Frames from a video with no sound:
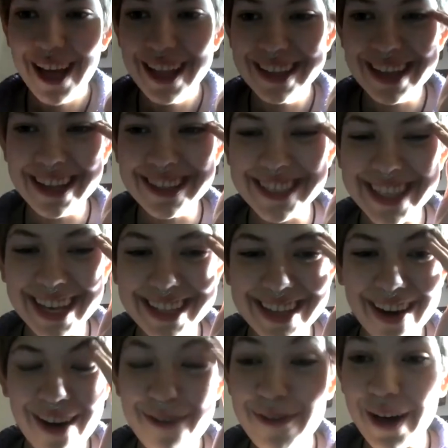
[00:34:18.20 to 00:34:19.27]
that's that's how
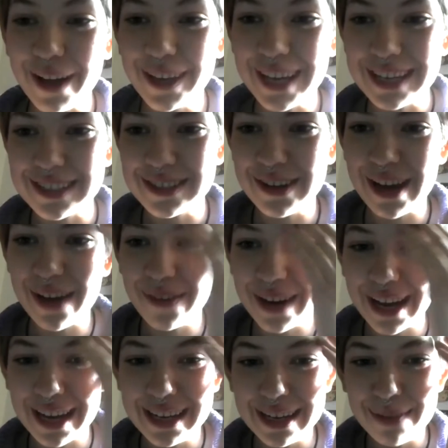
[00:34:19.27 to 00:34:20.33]
I felt yesterday when I
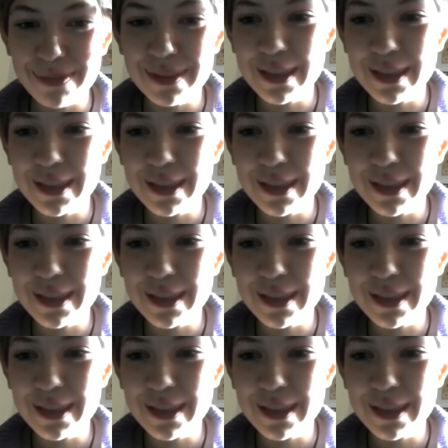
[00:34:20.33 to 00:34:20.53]
ended up in